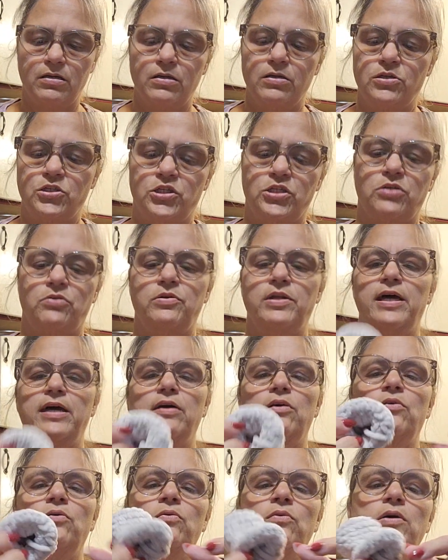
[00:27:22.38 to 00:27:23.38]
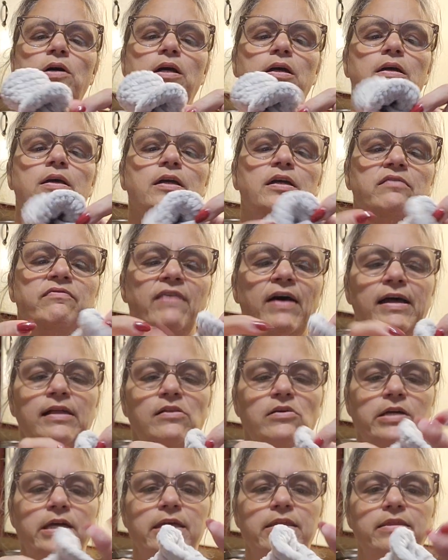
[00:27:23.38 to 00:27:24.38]
So now, if I
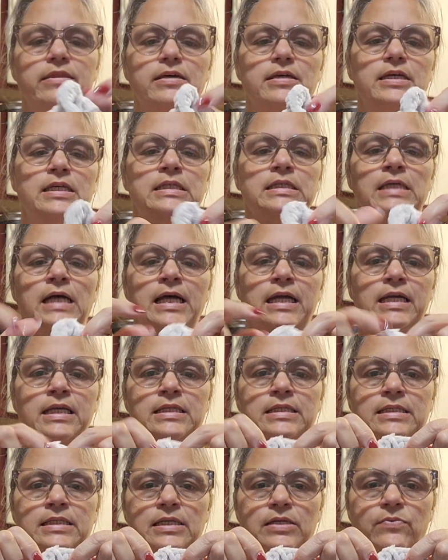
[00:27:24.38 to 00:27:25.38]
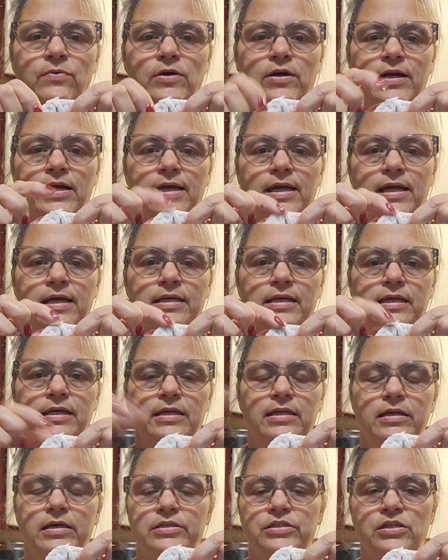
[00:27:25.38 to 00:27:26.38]
look at this, I can see where I ended.